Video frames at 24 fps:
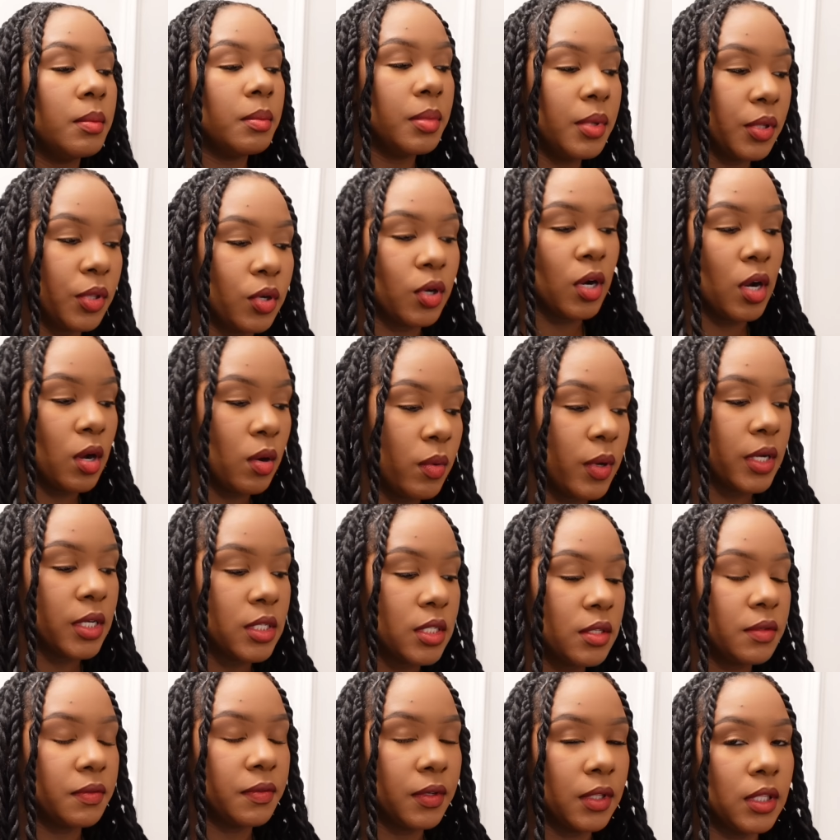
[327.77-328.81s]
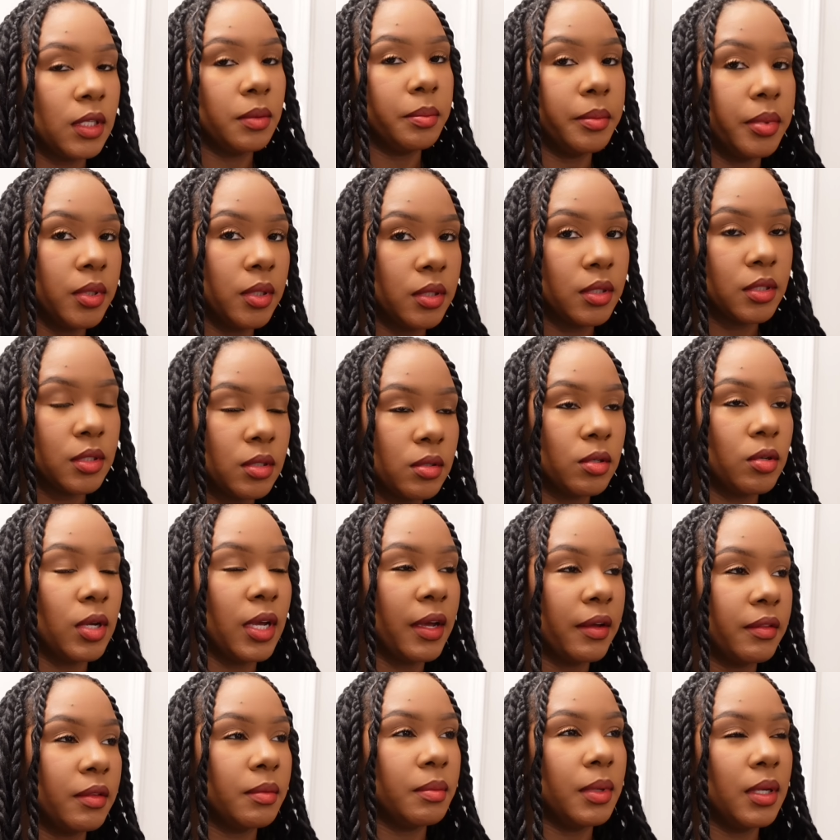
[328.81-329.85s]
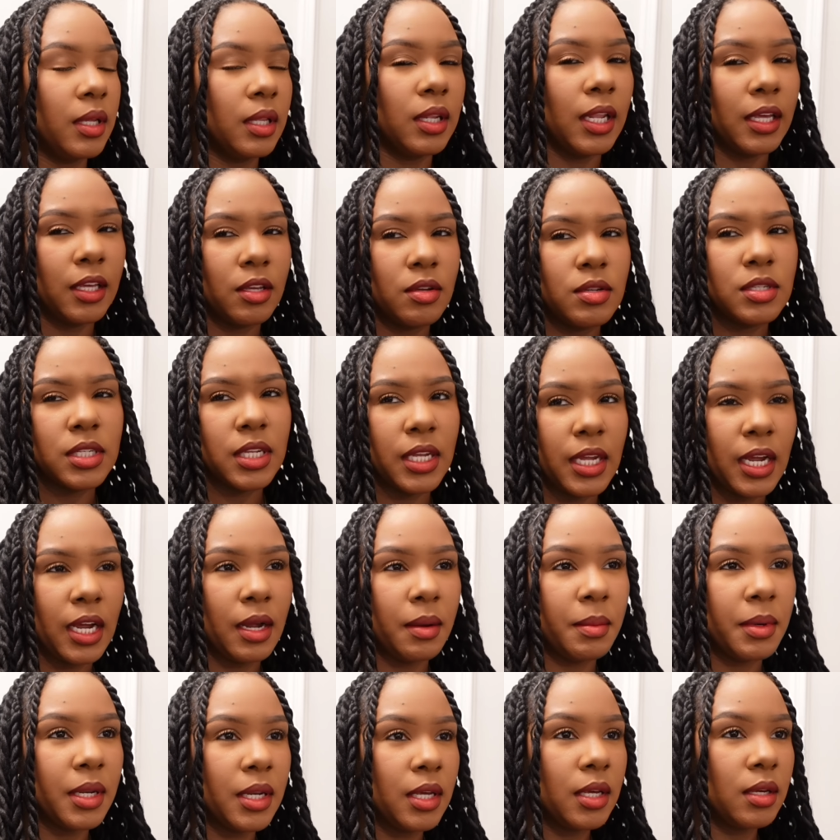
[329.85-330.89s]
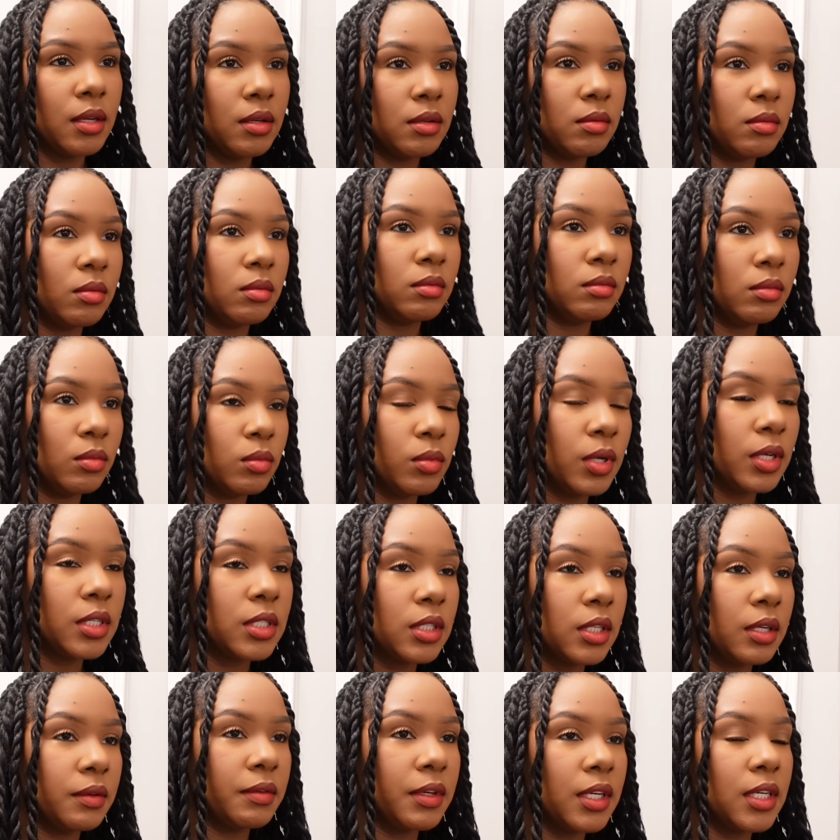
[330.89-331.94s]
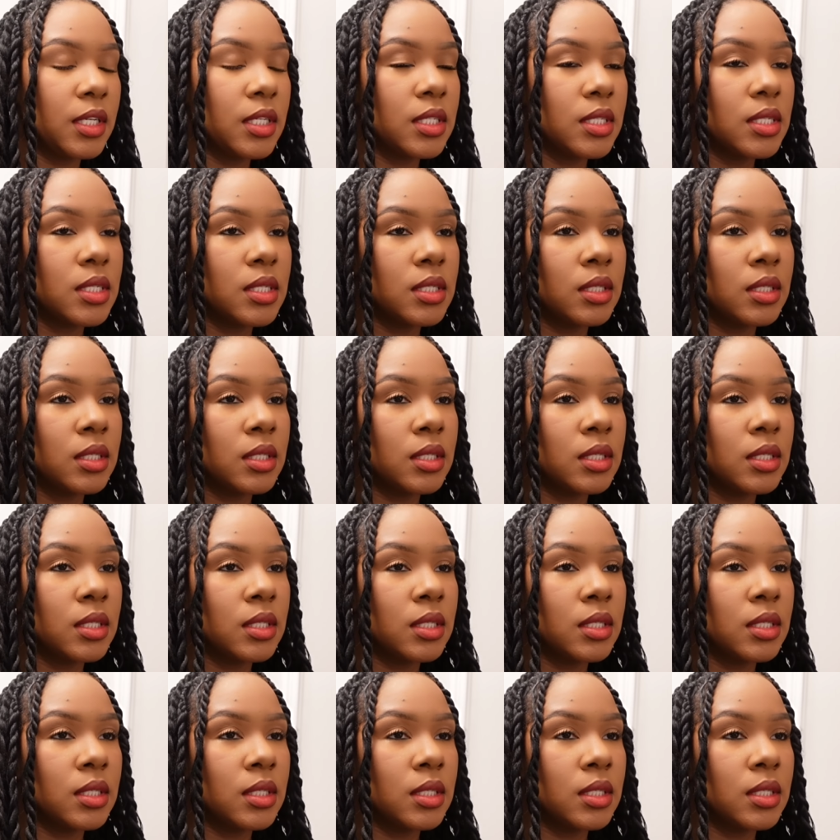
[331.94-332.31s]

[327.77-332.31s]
but they're always fully booked, so you have to be, like you said, how many weeks like, in advance?